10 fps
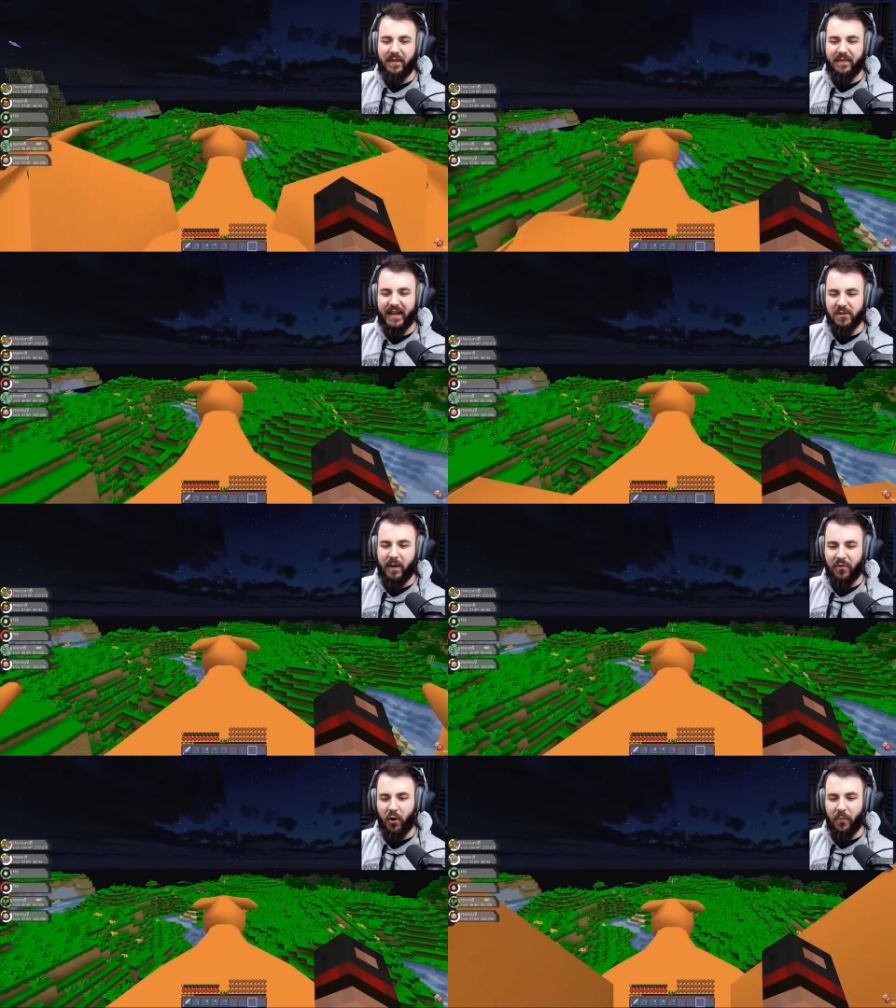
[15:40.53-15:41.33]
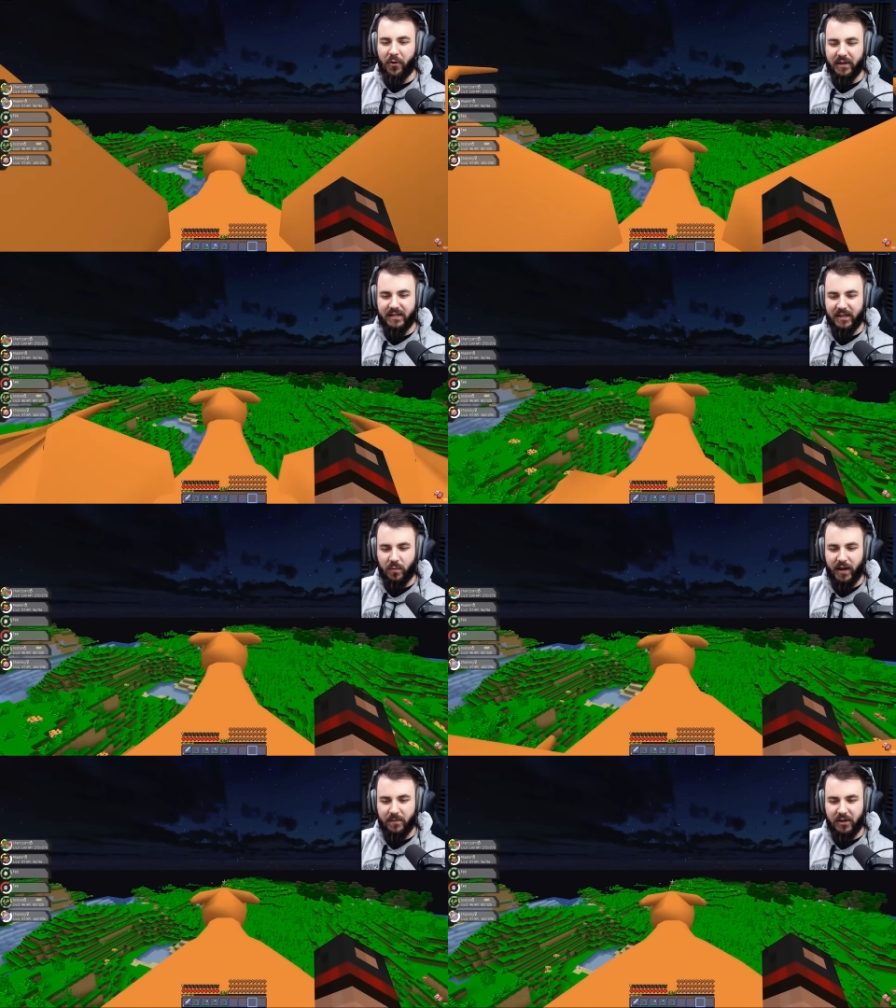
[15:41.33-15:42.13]
that's my thought process.
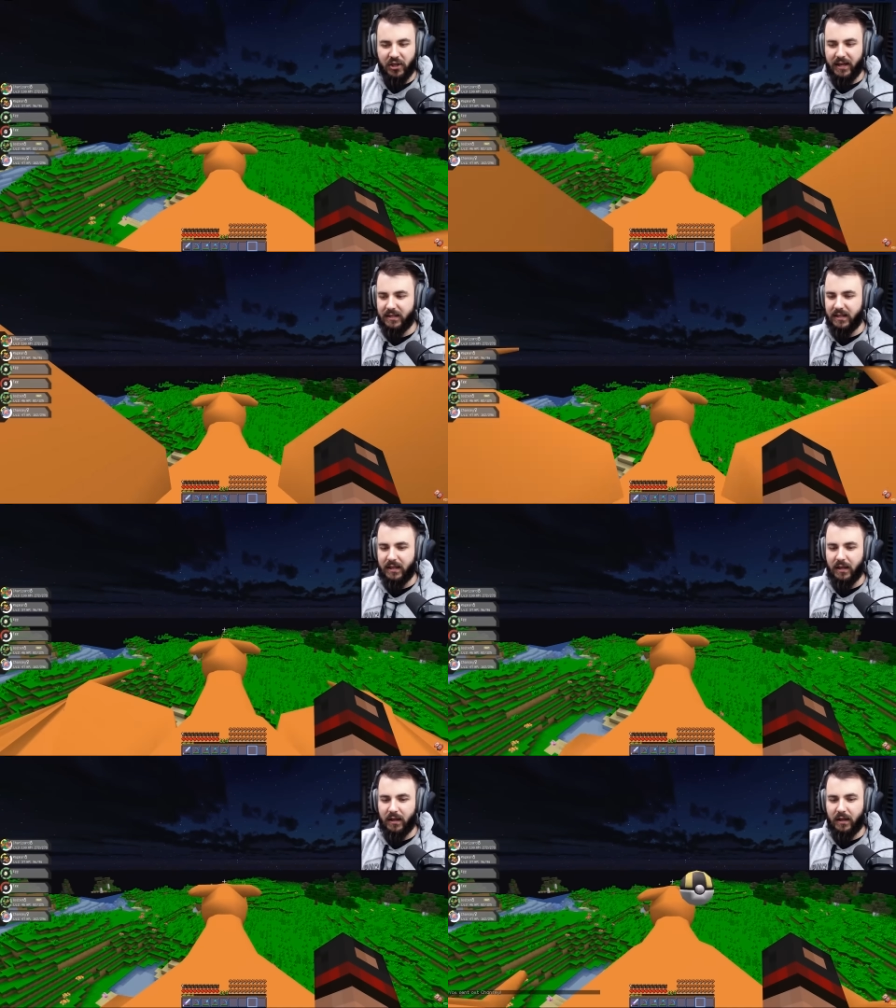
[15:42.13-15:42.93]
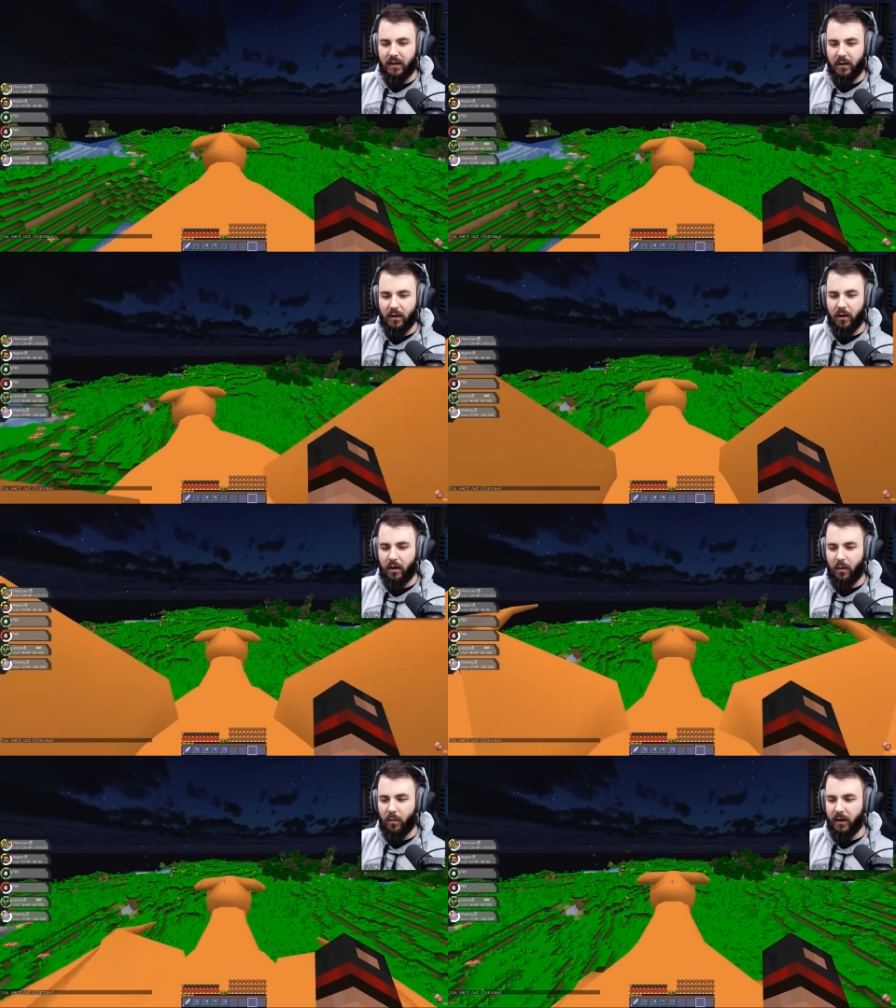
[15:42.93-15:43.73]
Why is my Chansey...
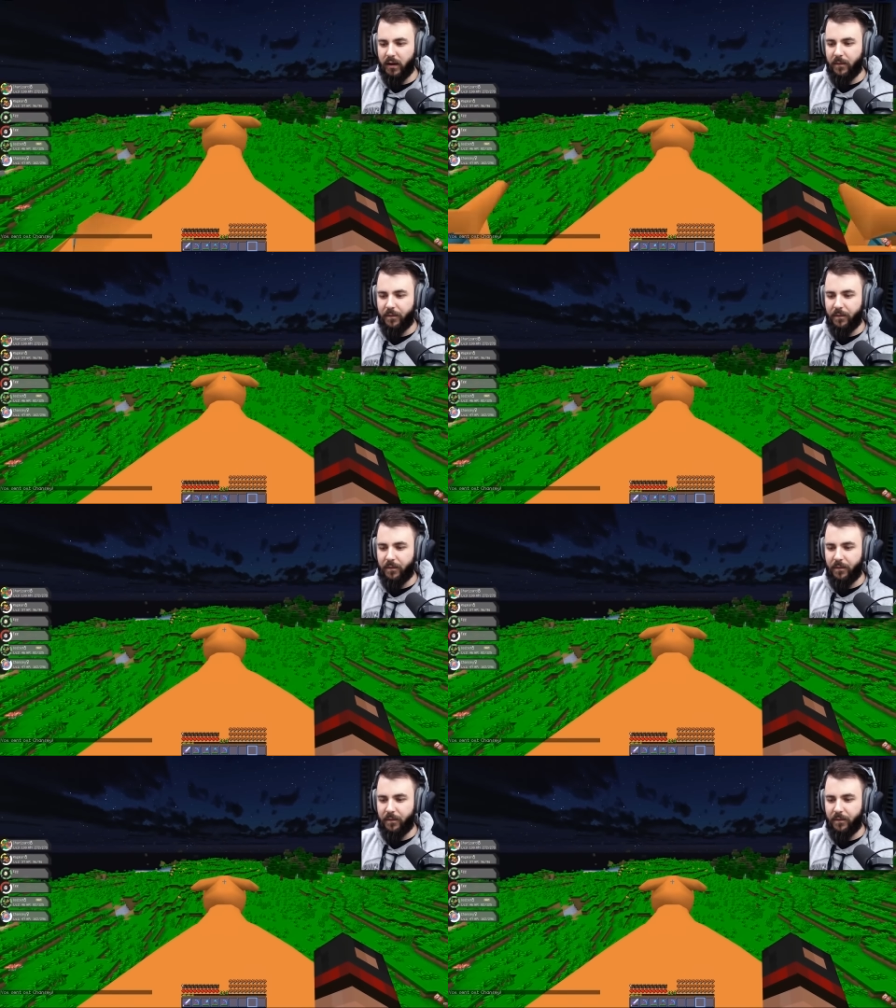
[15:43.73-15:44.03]
Oh, what?